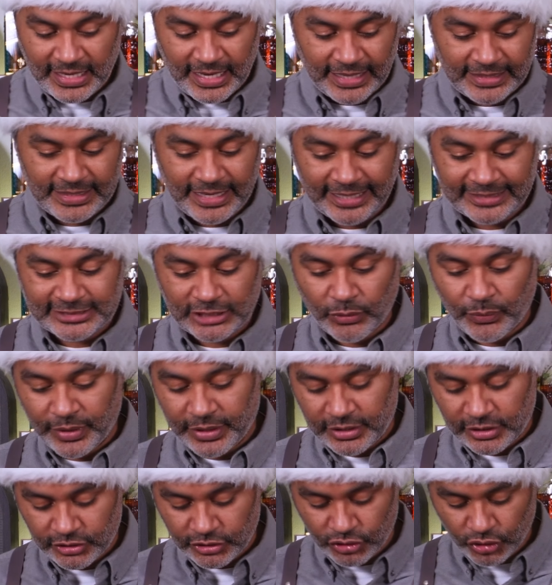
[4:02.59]
And the next thing
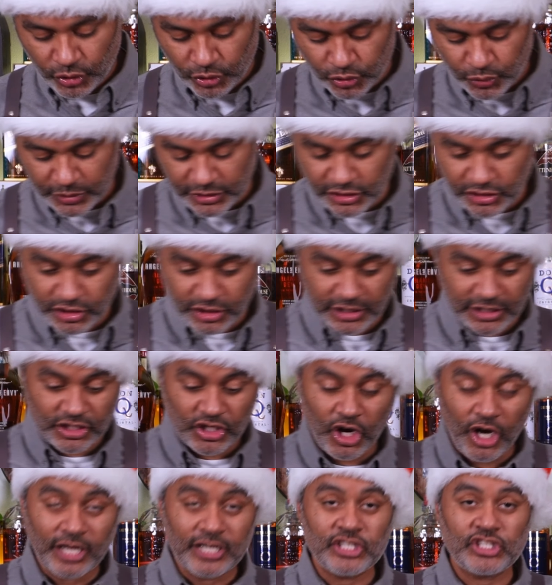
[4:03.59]
we're gonna do is we're just gonna
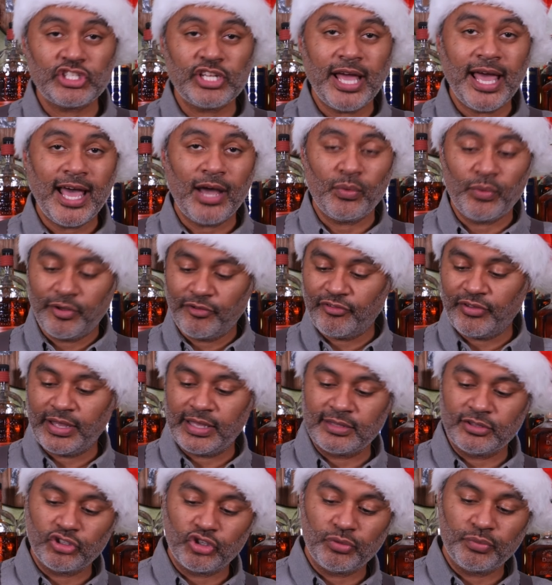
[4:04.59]
garnish that with
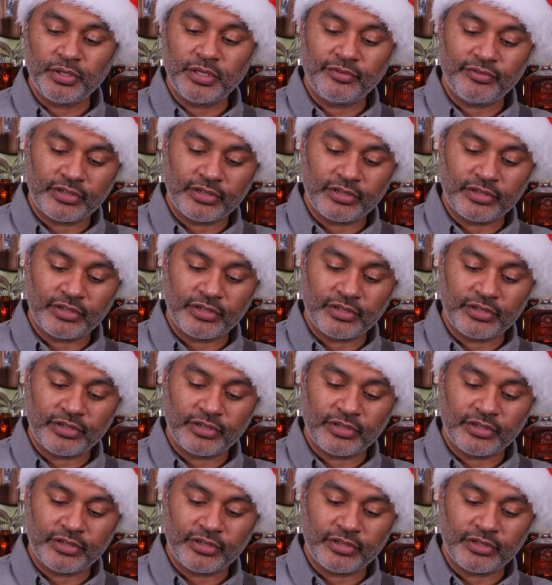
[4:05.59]
a little bit of